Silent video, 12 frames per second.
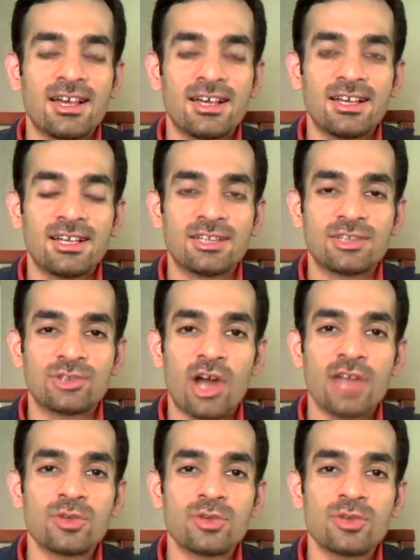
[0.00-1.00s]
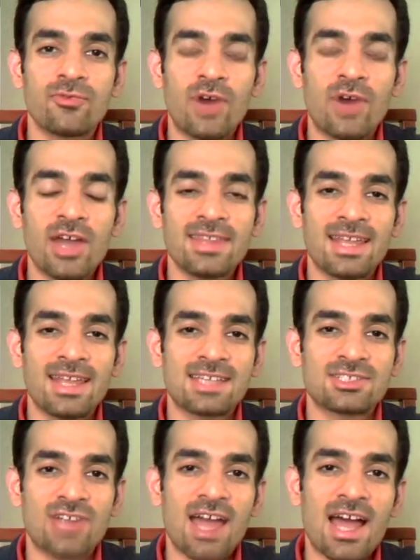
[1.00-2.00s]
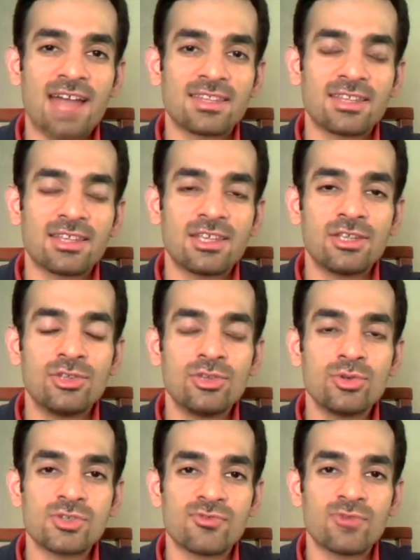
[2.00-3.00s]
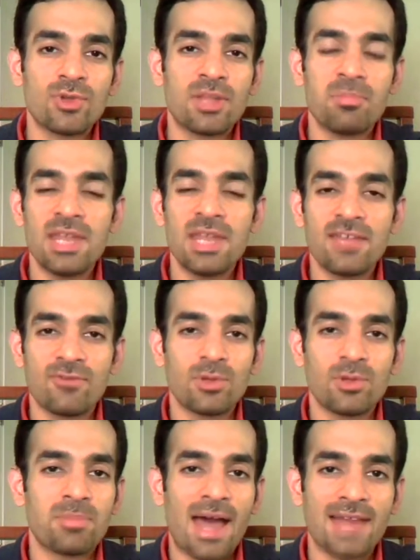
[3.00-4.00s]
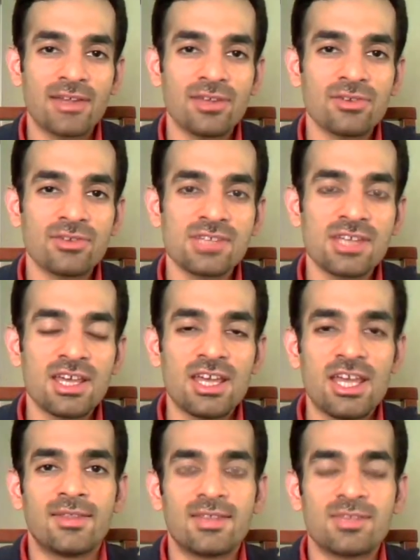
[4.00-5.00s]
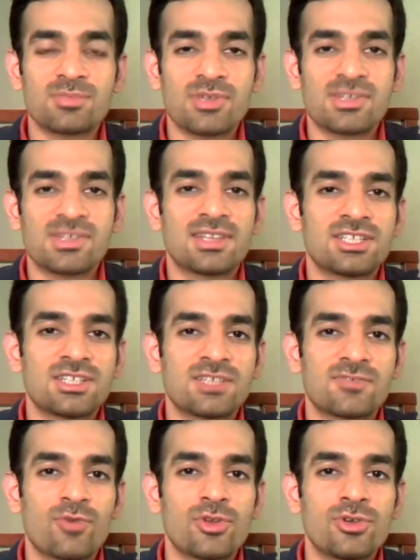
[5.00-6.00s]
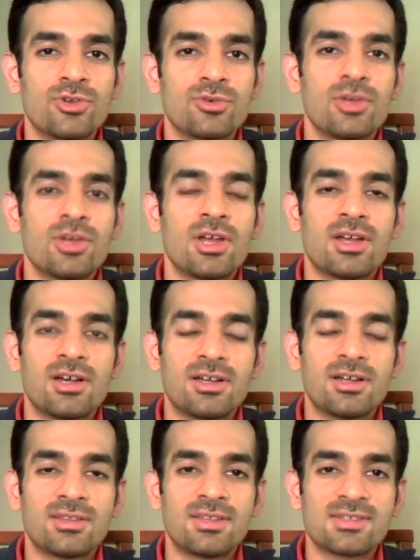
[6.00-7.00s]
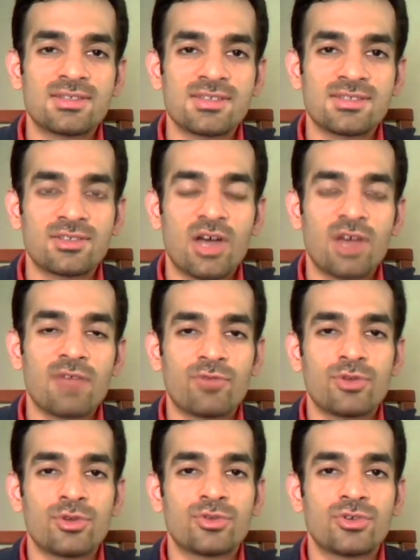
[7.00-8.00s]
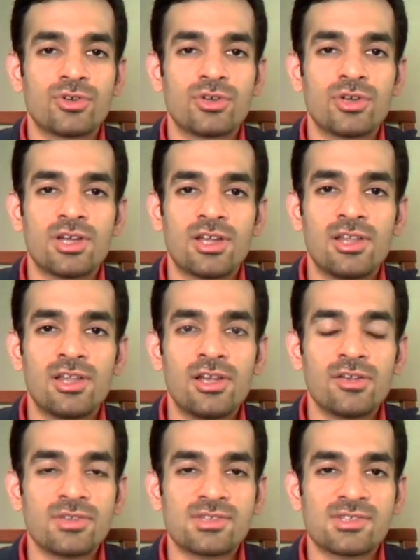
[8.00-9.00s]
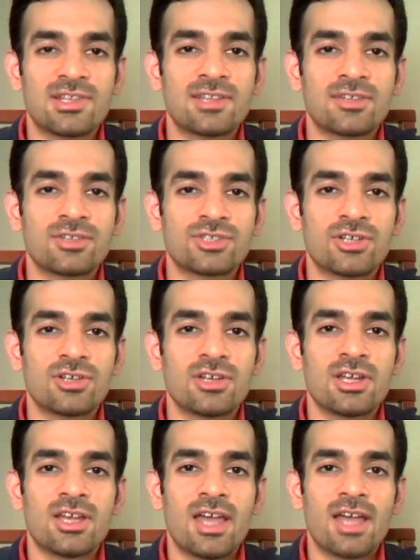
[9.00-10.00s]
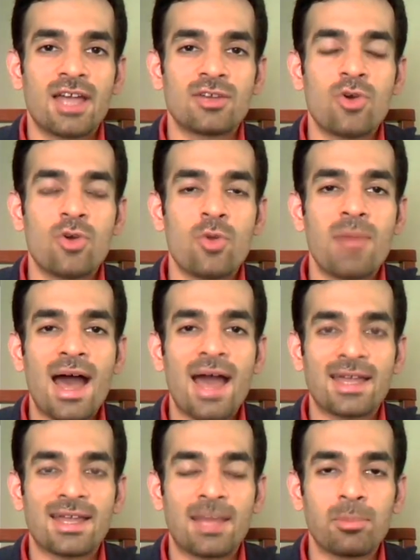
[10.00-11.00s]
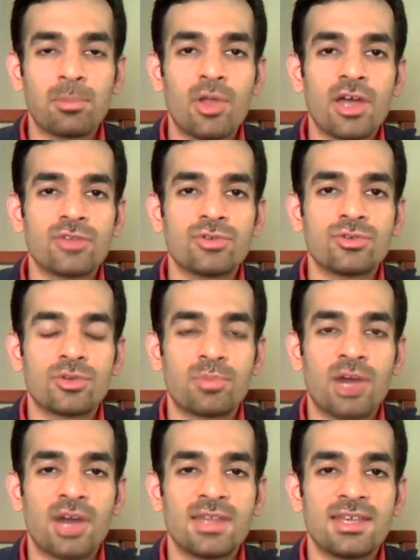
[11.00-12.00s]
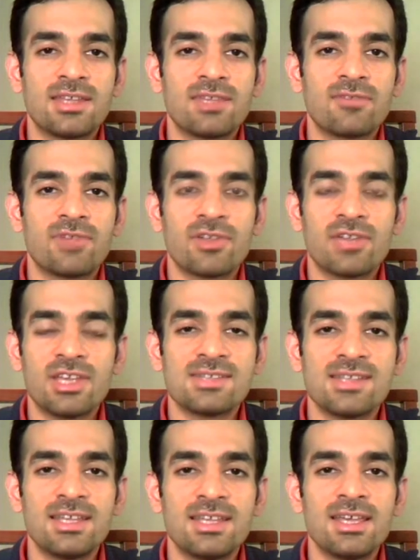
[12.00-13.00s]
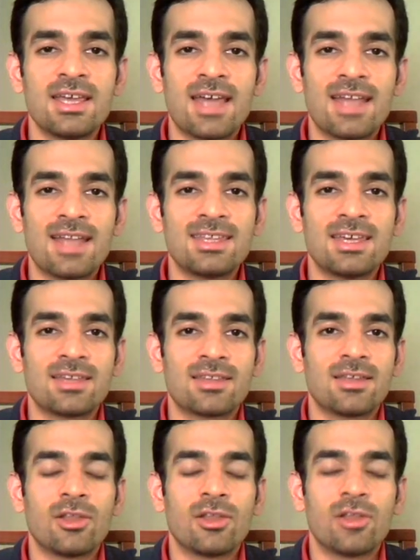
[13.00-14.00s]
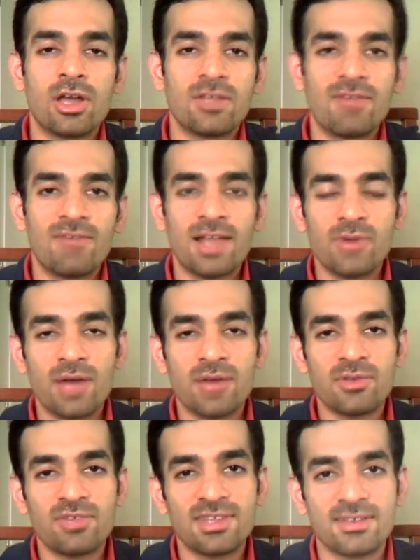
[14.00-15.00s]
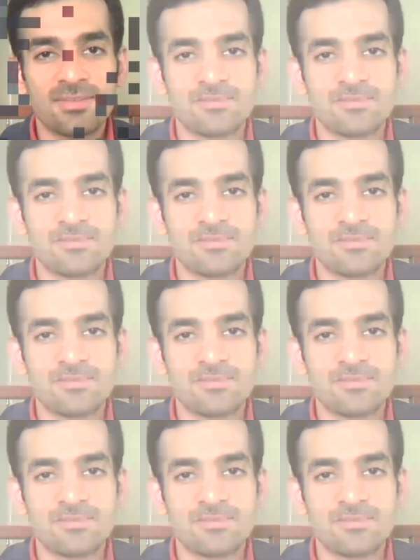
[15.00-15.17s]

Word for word: uh, trying to find and extract useful and meaningful patterns, this presentation is for you. Uh, this is the time for you to learn this literature and go back and apply it to your data very easily and get a lot of value out of it.